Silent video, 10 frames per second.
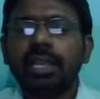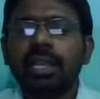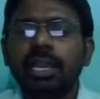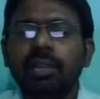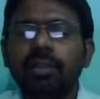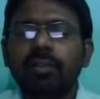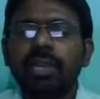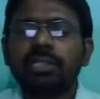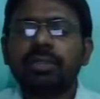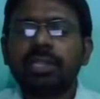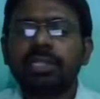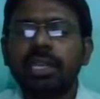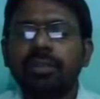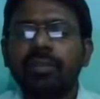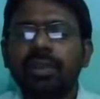In liquid phase, what is
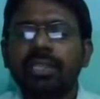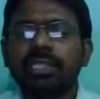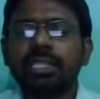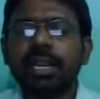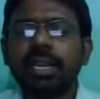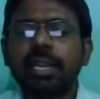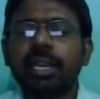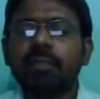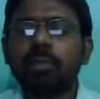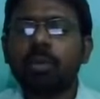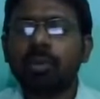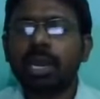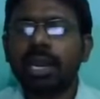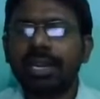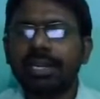liquid phase? Is containing
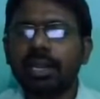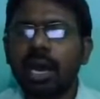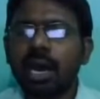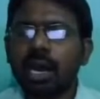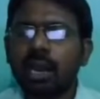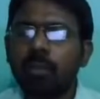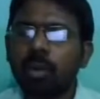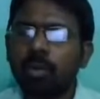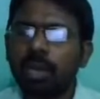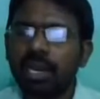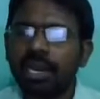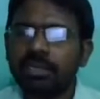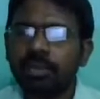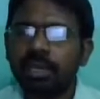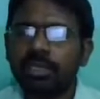propellant or propellants,
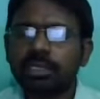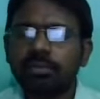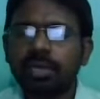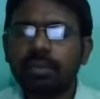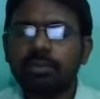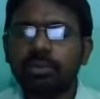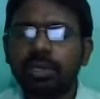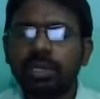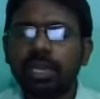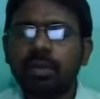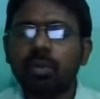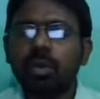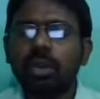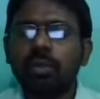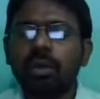because sometimes we take
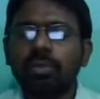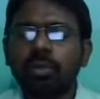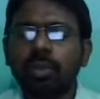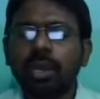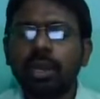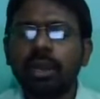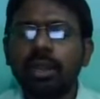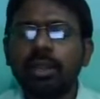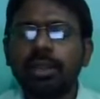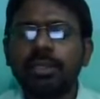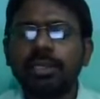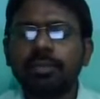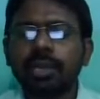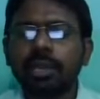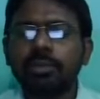only one propellant, in
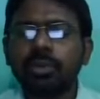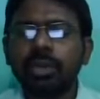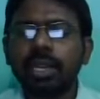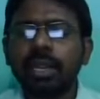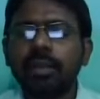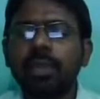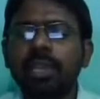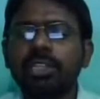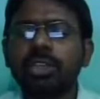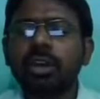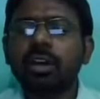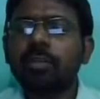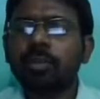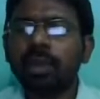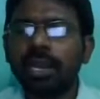sometimes we take mixture of
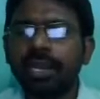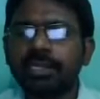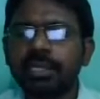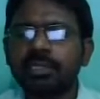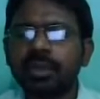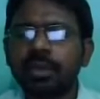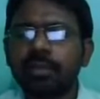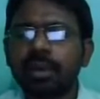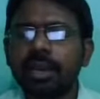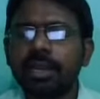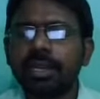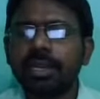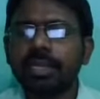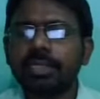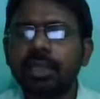propellant. That's why I'm writing it
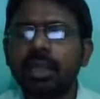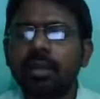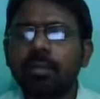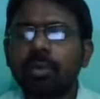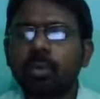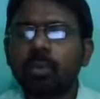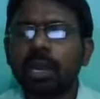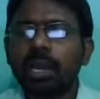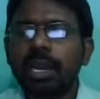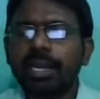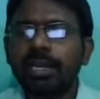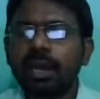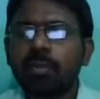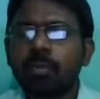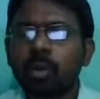as propellant
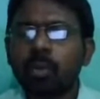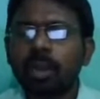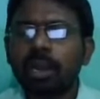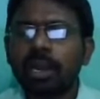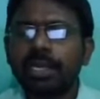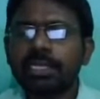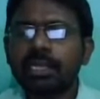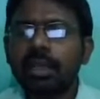or propellants.